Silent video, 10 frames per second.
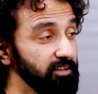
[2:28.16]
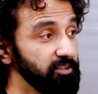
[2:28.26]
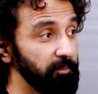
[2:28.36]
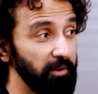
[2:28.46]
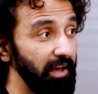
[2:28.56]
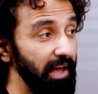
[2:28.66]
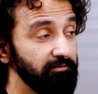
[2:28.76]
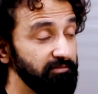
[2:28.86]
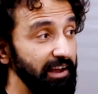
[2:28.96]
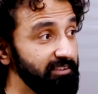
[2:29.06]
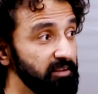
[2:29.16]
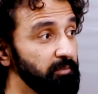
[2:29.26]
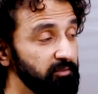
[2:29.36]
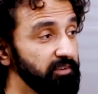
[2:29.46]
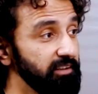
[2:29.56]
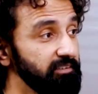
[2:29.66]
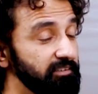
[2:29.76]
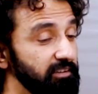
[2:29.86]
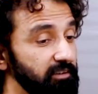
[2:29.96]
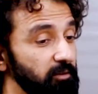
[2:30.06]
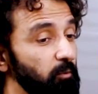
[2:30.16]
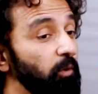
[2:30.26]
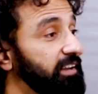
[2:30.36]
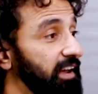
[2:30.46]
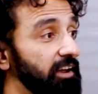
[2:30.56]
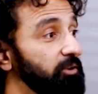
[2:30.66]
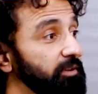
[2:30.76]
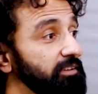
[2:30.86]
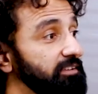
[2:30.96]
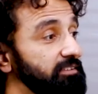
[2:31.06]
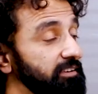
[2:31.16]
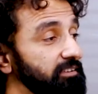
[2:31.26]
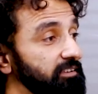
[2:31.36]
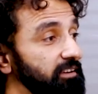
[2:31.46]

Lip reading: So I'm like, I have X number of days. What can I do in these days?